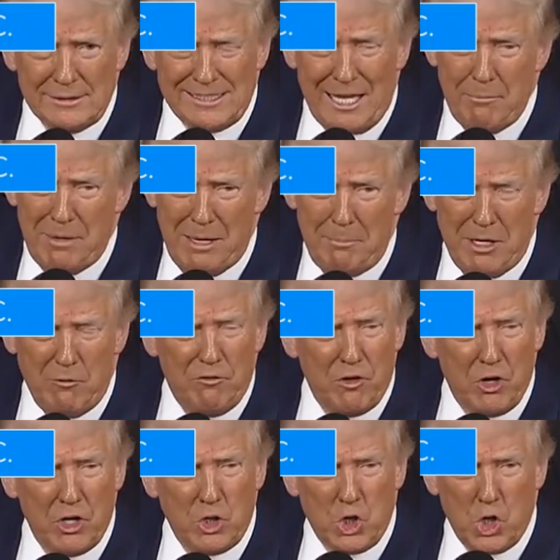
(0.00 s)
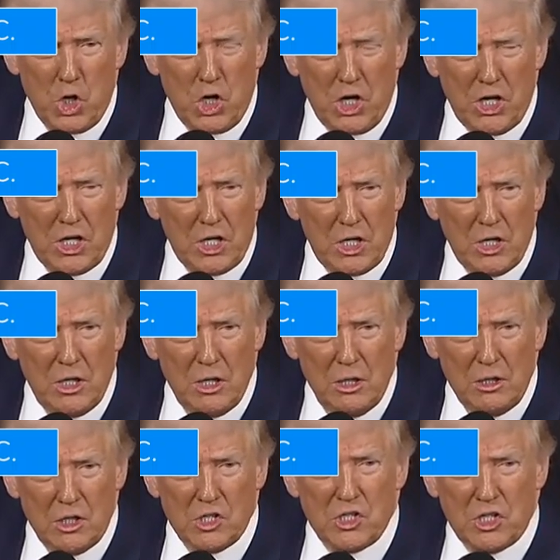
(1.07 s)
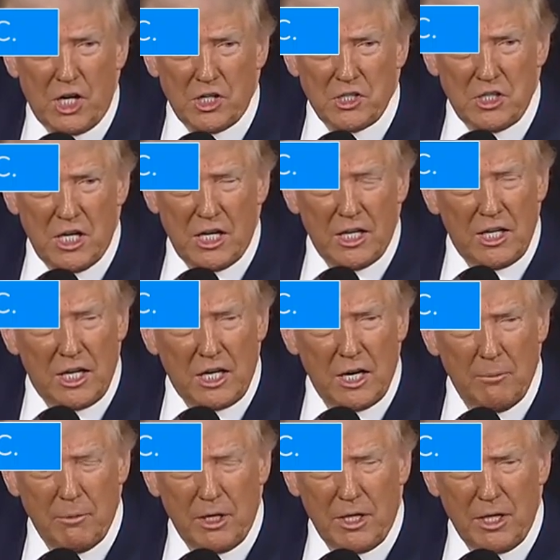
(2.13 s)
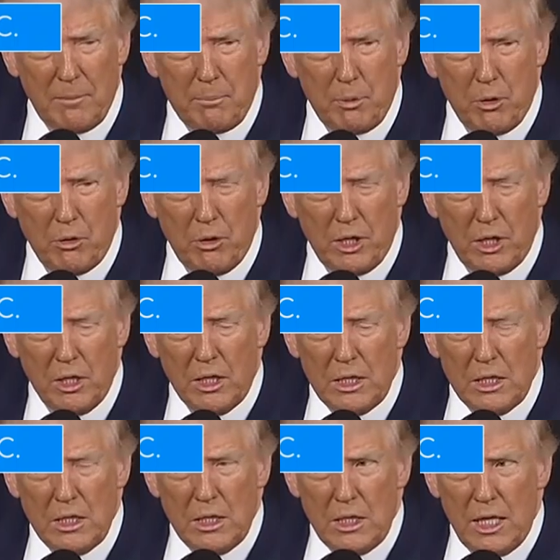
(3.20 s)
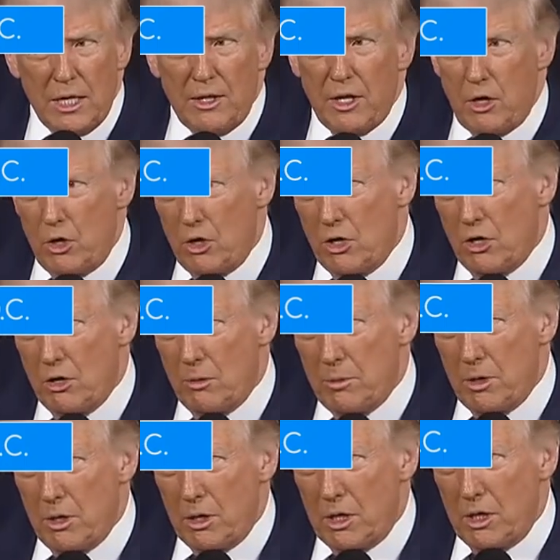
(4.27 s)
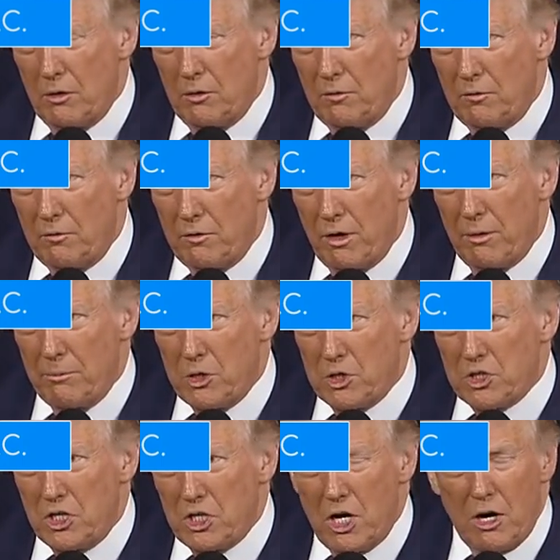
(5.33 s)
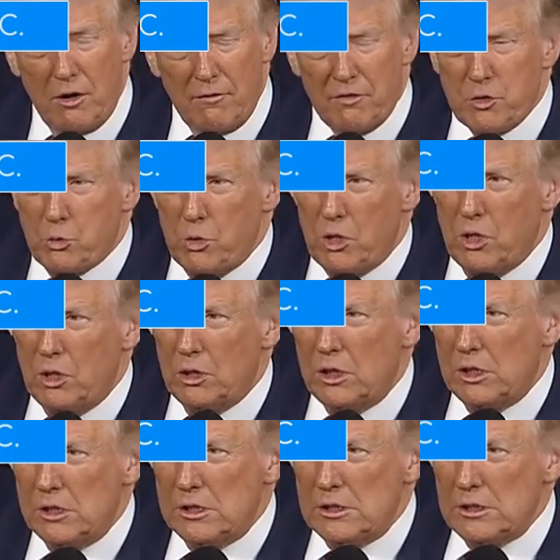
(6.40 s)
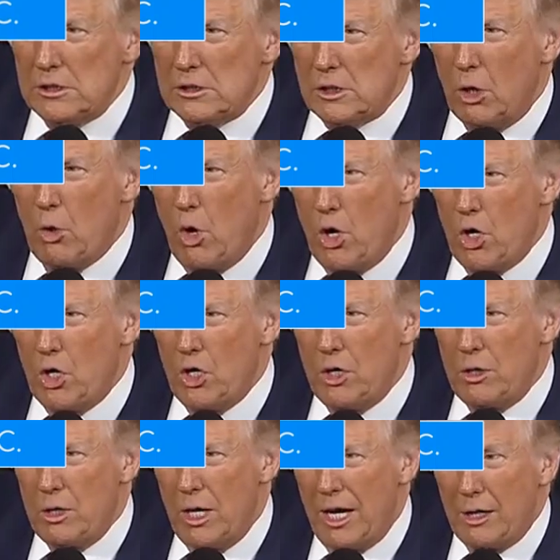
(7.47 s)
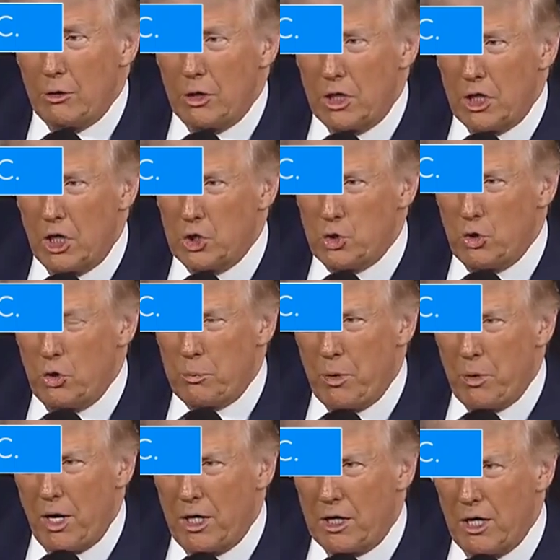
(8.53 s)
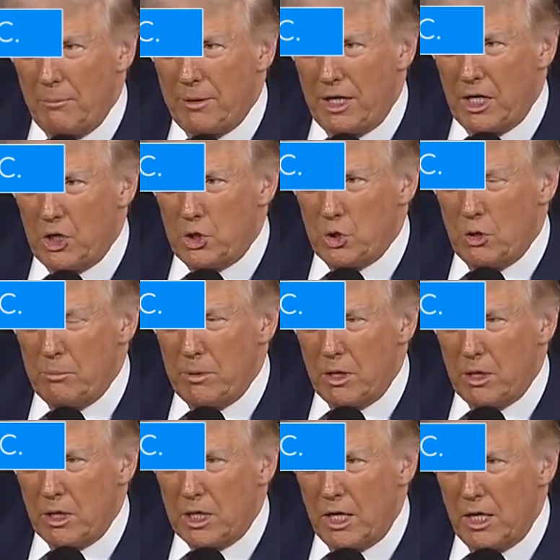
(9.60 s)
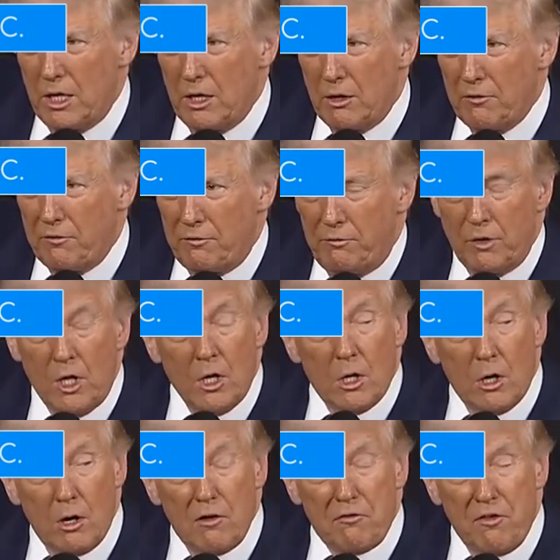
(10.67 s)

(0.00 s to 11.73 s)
They may be very dirty and disgusting, and they come in and they pour in, and they hurt our American farmers. The tariffs will go on agricultural product coming into America, and our